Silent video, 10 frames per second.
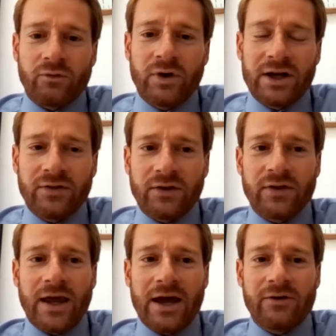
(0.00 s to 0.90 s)
Really,
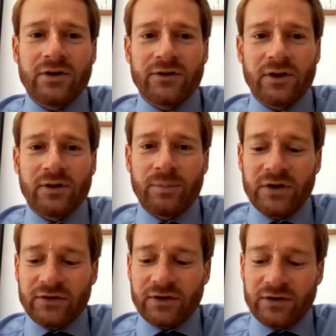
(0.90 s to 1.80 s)
the areas that the
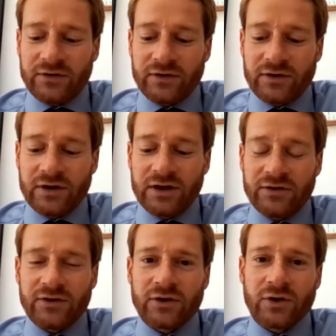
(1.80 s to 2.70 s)
business
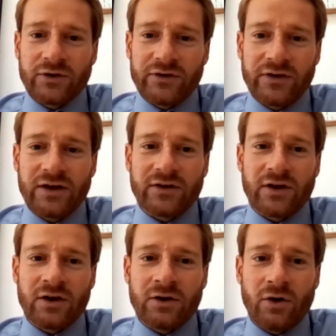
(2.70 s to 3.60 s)
needs to
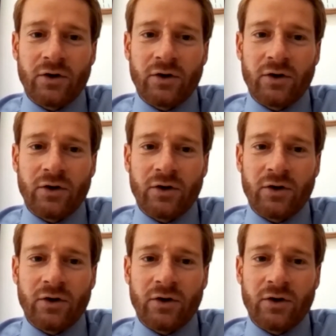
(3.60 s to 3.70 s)
consider